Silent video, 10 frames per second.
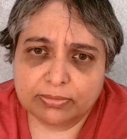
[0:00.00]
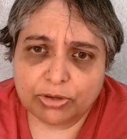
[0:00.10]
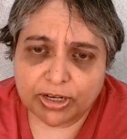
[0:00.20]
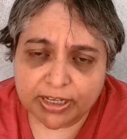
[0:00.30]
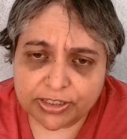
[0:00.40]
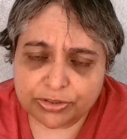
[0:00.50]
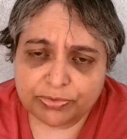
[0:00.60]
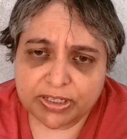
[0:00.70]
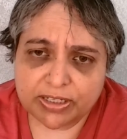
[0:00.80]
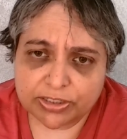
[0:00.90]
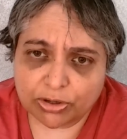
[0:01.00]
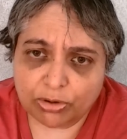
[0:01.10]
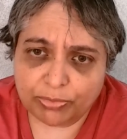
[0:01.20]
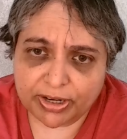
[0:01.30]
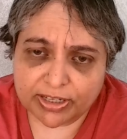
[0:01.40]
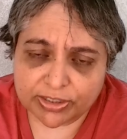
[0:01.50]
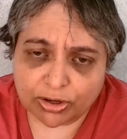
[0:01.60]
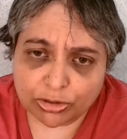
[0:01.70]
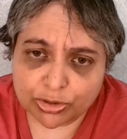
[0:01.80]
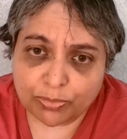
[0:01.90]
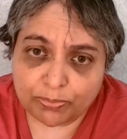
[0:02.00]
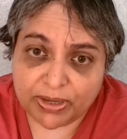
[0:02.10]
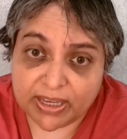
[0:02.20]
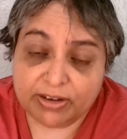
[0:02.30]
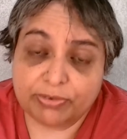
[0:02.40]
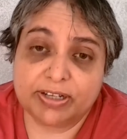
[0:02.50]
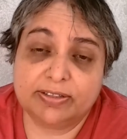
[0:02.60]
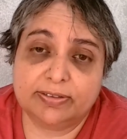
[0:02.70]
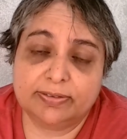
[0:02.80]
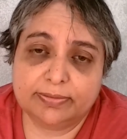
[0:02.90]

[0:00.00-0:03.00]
but history is also being written."